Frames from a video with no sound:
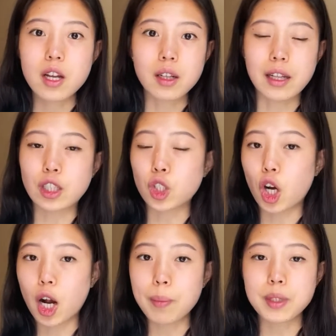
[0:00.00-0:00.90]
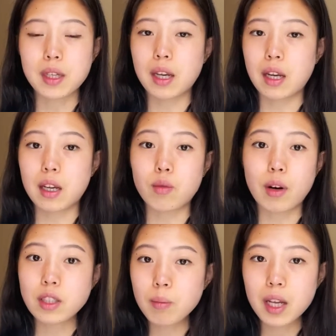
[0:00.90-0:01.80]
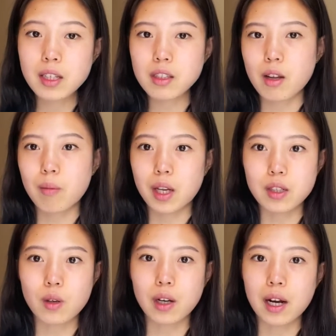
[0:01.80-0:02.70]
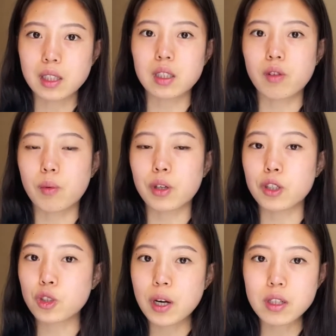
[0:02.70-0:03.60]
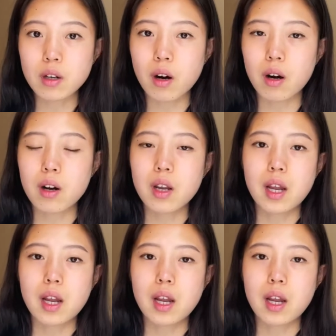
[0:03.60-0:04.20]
like jobs and resumes because you can identify what your strengths are